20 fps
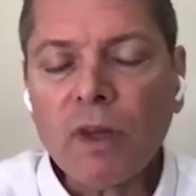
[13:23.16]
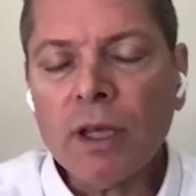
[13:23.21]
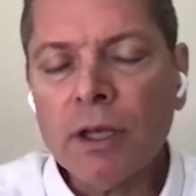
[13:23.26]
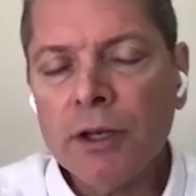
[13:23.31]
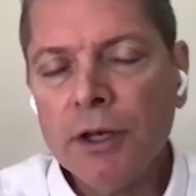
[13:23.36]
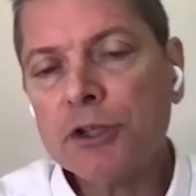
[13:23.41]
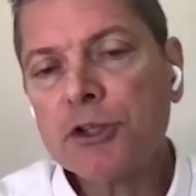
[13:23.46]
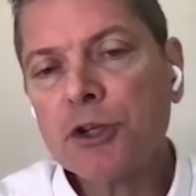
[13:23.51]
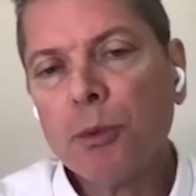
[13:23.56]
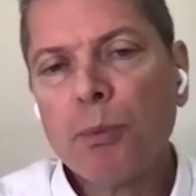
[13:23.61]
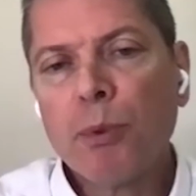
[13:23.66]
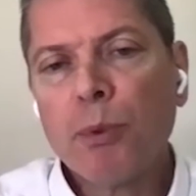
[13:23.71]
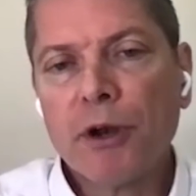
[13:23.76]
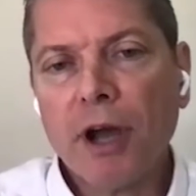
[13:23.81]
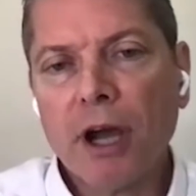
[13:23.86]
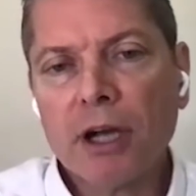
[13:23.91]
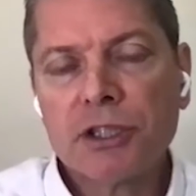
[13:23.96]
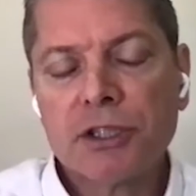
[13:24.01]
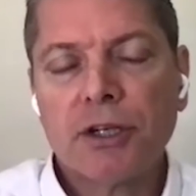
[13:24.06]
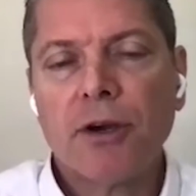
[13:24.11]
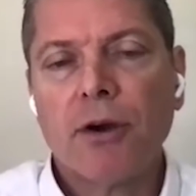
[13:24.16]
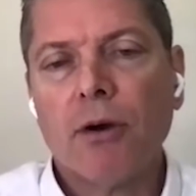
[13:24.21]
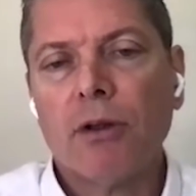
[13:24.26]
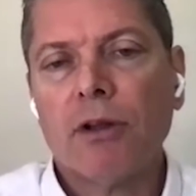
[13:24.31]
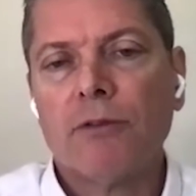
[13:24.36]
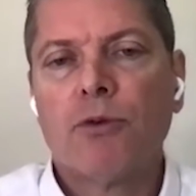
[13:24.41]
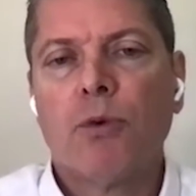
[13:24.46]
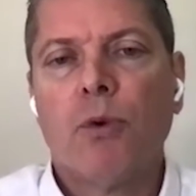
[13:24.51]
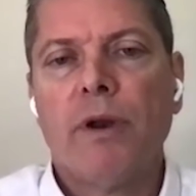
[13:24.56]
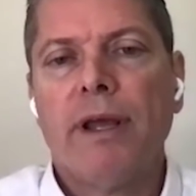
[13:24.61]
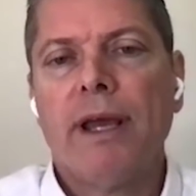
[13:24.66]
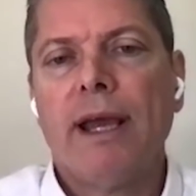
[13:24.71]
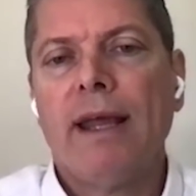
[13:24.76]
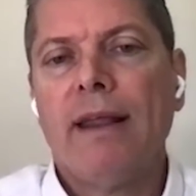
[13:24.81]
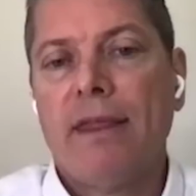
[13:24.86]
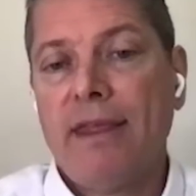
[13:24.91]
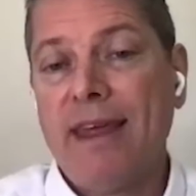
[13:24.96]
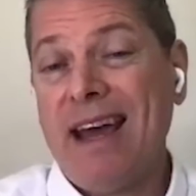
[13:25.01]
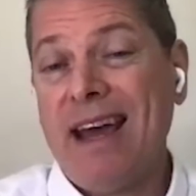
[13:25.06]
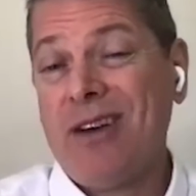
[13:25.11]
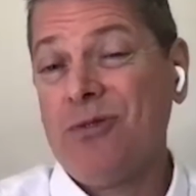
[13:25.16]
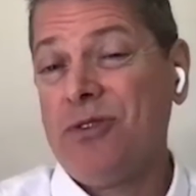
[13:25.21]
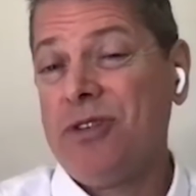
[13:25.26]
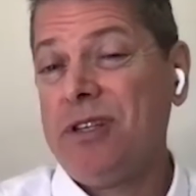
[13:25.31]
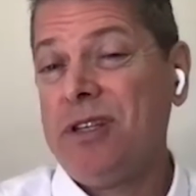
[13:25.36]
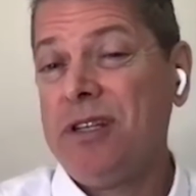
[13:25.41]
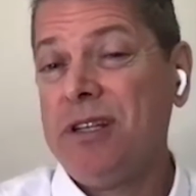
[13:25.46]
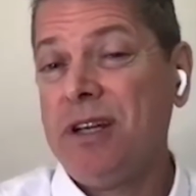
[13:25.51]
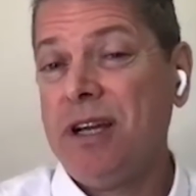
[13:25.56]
initial production goal of 28,000